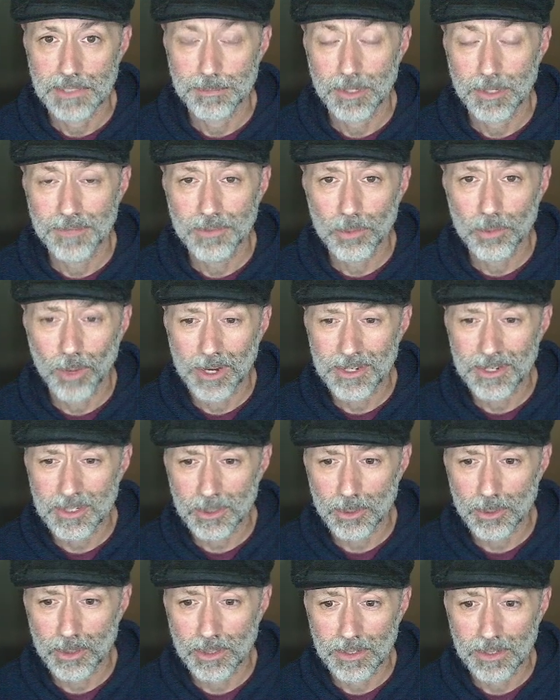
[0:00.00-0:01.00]
But if you wanted to
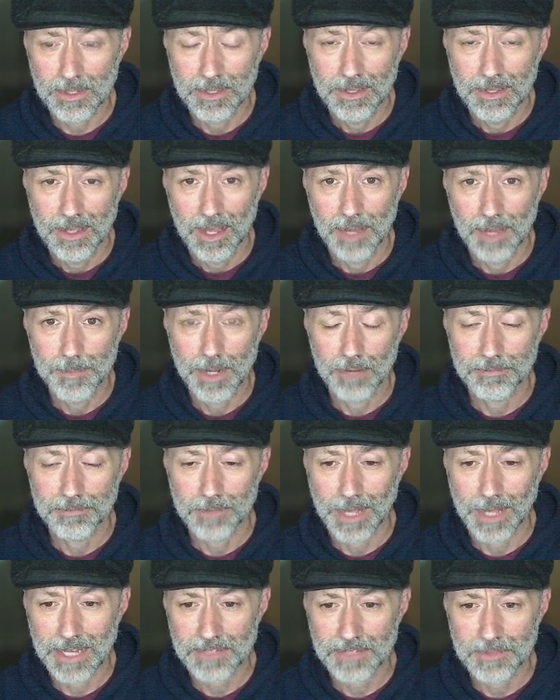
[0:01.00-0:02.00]
learn about
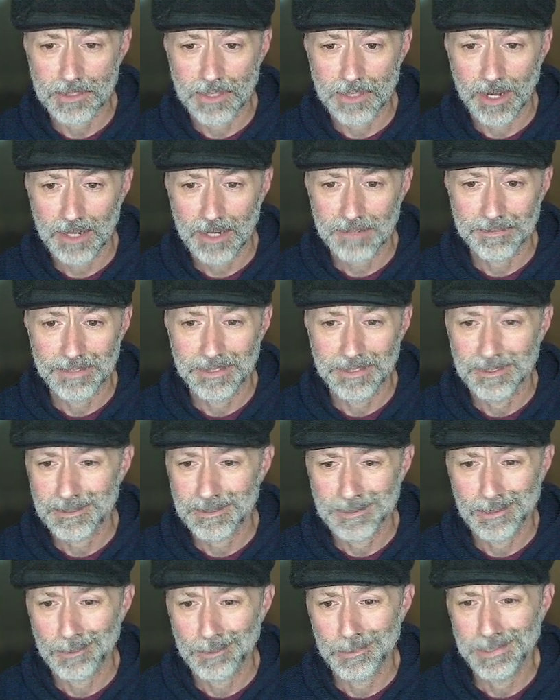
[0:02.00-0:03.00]
flash photography, there's
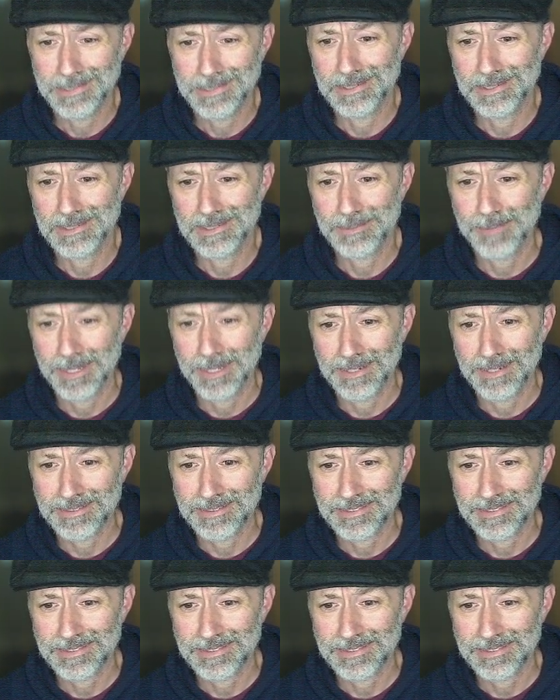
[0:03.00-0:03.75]
no reason to spend